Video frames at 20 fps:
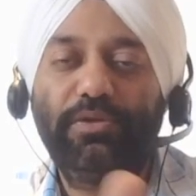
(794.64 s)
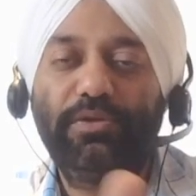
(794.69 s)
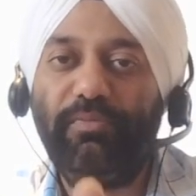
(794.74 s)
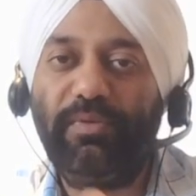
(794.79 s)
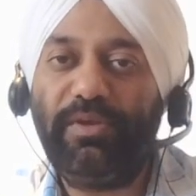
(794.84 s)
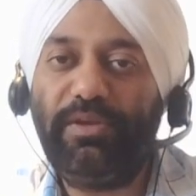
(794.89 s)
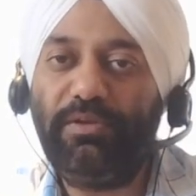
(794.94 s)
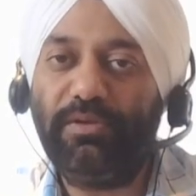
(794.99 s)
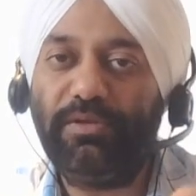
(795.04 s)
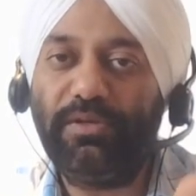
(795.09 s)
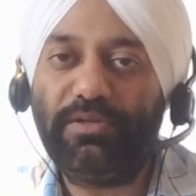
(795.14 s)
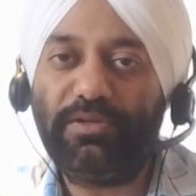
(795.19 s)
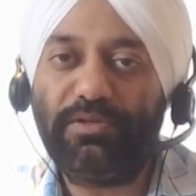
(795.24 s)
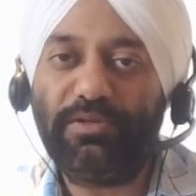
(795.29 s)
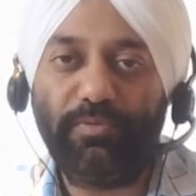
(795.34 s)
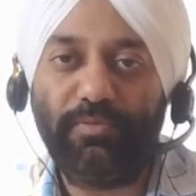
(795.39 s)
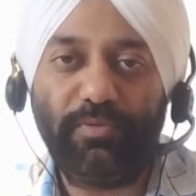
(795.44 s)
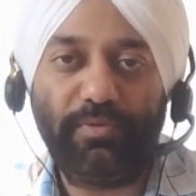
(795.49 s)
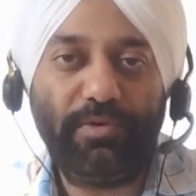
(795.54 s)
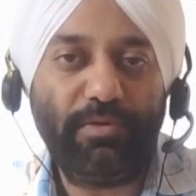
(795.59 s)
So when you're
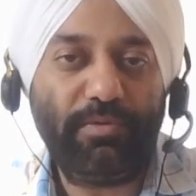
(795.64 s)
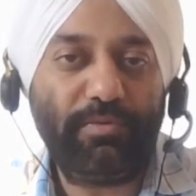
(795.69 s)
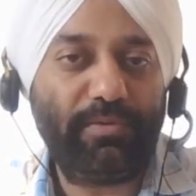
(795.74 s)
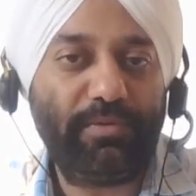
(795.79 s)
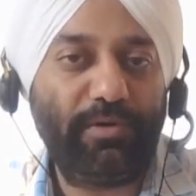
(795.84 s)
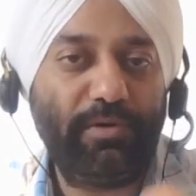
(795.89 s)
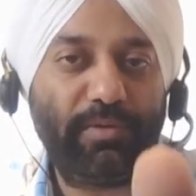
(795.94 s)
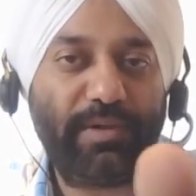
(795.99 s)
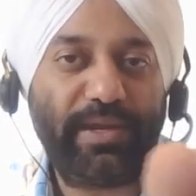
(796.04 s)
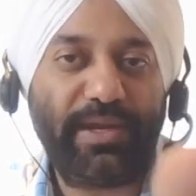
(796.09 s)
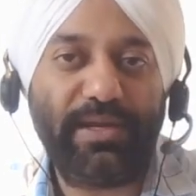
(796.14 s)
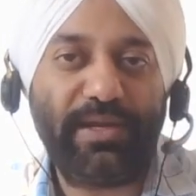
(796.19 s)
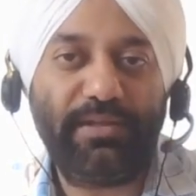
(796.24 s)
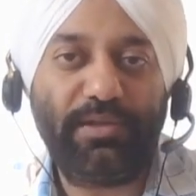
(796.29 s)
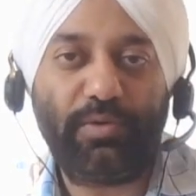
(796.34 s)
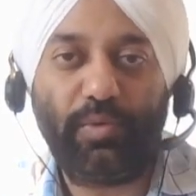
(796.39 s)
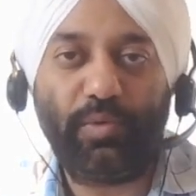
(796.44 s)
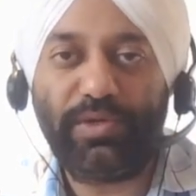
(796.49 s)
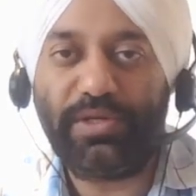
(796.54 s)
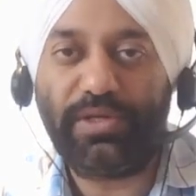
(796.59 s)
just looking at
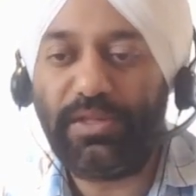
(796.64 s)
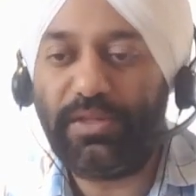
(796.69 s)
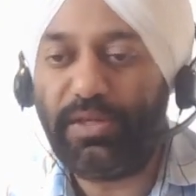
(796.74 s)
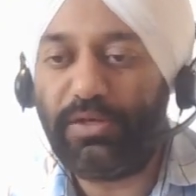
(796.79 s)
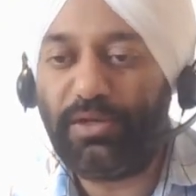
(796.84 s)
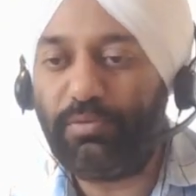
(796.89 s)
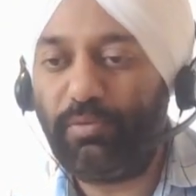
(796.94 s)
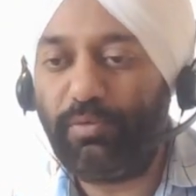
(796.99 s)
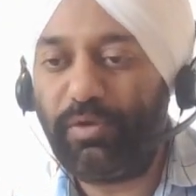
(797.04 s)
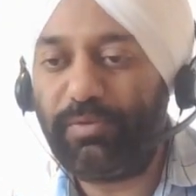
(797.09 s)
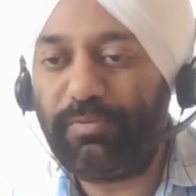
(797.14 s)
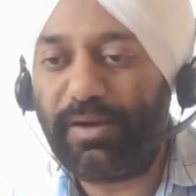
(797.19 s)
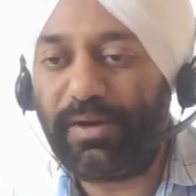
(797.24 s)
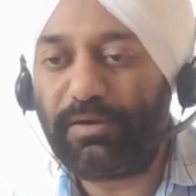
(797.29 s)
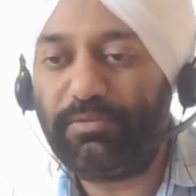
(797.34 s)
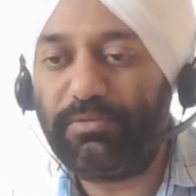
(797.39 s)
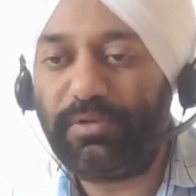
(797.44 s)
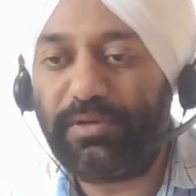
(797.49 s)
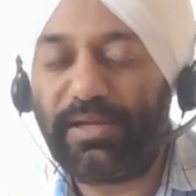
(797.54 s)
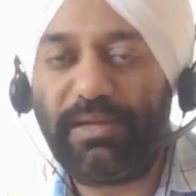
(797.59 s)
the question and then you're going
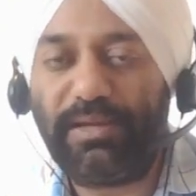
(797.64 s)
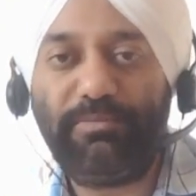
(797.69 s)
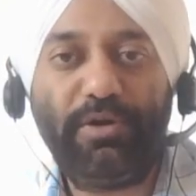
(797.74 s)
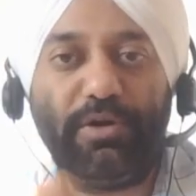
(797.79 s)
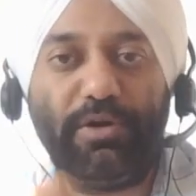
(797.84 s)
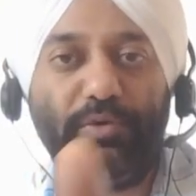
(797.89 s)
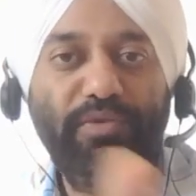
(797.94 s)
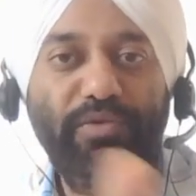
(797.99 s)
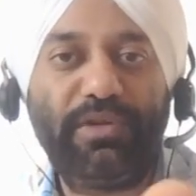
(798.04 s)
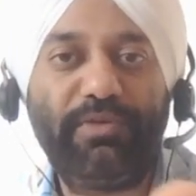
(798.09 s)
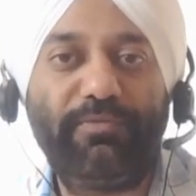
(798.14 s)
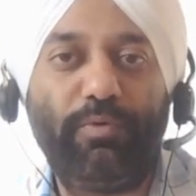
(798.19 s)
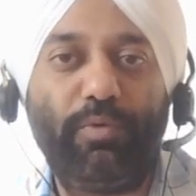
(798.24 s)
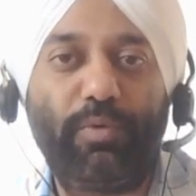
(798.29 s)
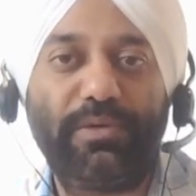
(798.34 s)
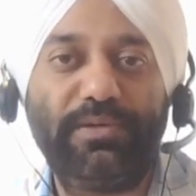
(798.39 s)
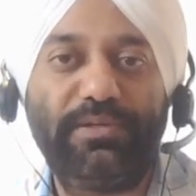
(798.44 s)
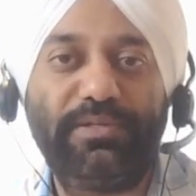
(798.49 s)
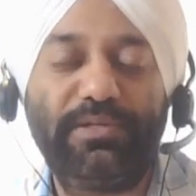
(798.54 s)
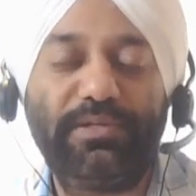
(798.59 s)
back to the time, you're losing
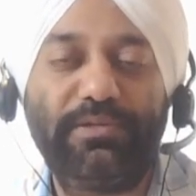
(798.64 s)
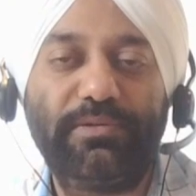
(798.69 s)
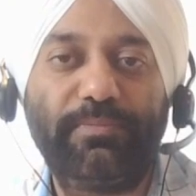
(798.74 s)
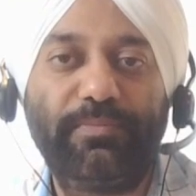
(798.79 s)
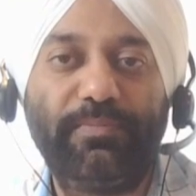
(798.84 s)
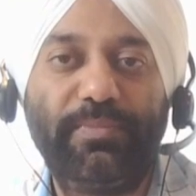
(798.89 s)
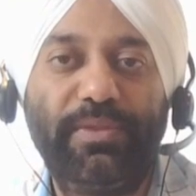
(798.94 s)
focus.